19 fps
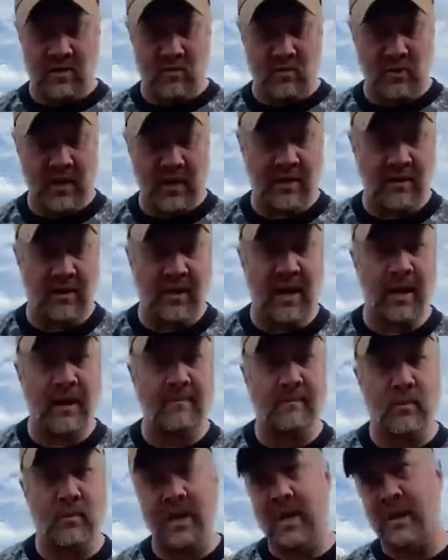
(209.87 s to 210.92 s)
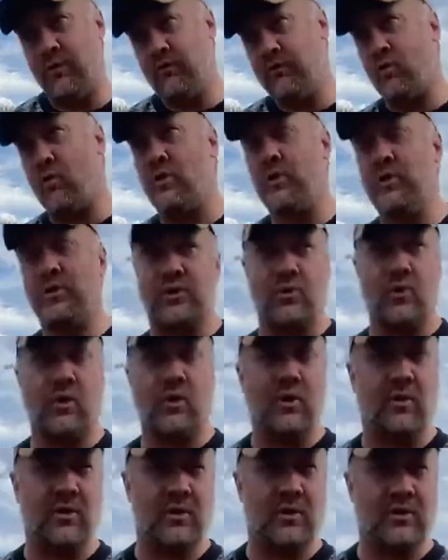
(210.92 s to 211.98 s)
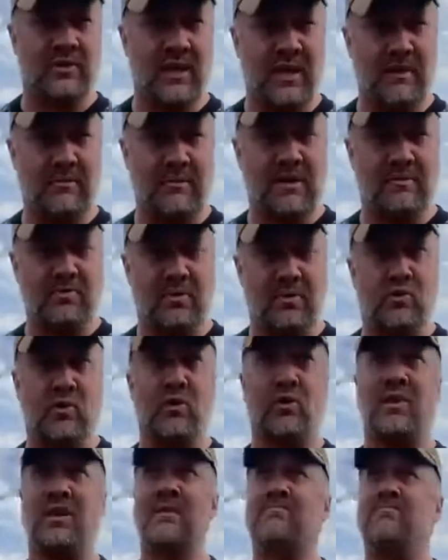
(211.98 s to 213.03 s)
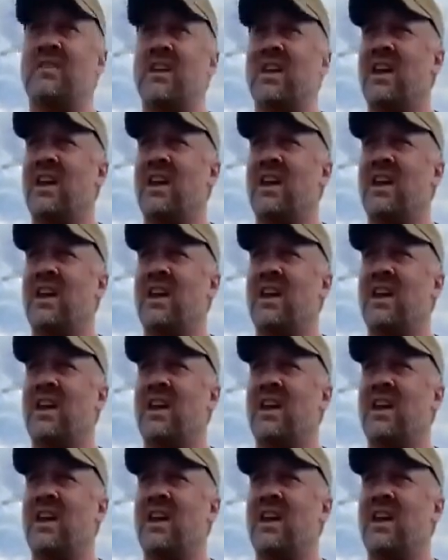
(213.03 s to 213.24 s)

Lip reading: We're not in foreign soil where there's enemies patrolling,